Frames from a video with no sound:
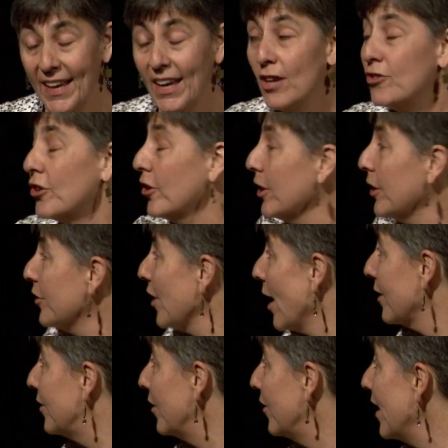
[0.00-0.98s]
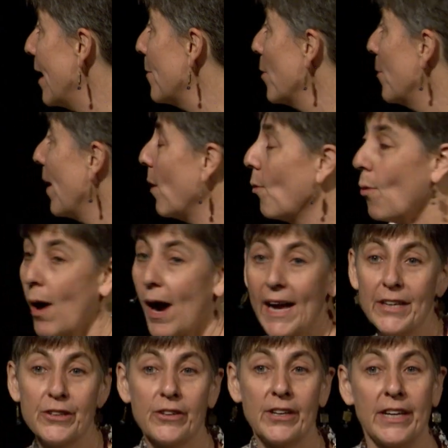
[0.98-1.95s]
Turn and talk to them about why
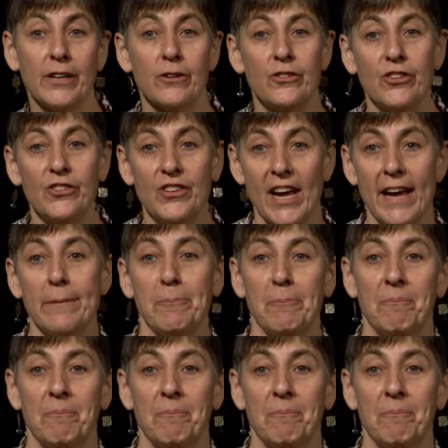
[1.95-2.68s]
you're here today.